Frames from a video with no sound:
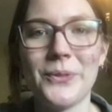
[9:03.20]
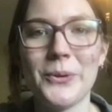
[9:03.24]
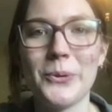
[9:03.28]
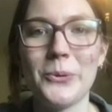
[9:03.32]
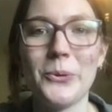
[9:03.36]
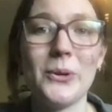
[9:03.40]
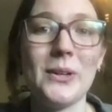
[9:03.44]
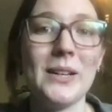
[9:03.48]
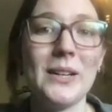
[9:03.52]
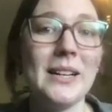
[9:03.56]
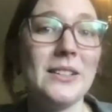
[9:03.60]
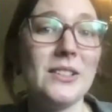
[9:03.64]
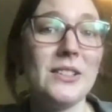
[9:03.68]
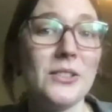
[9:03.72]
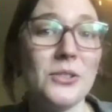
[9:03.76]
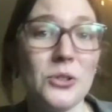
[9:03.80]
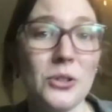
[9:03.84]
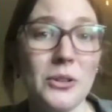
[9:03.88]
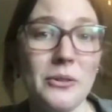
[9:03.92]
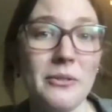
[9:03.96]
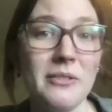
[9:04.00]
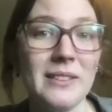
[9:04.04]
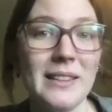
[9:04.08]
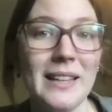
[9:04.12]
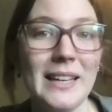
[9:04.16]
or industry
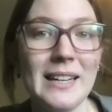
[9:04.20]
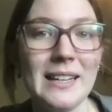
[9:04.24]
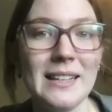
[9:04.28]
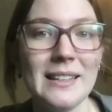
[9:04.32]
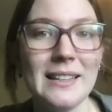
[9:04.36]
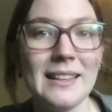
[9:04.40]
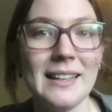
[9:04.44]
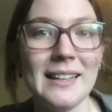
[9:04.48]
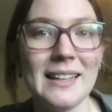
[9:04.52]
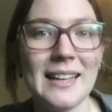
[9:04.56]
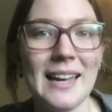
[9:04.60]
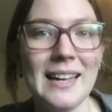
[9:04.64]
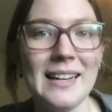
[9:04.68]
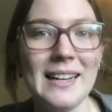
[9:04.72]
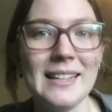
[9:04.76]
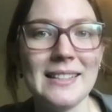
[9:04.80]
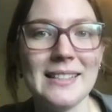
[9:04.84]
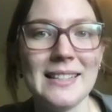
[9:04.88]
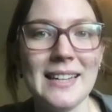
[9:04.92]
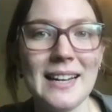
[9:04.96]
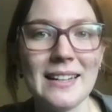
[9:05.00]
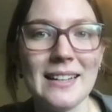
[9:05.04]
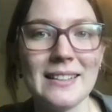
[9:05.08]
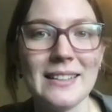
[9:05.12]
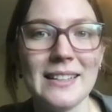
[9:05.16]
related like Katie
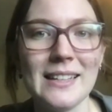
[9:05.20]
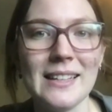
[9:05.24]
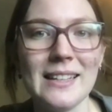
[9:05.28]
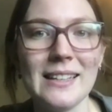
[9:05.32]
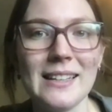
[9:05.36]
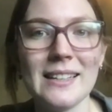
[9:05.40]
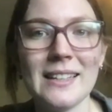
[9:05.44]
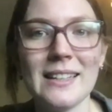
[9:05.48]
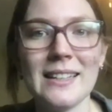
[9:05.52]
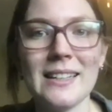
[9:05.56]
Steckley.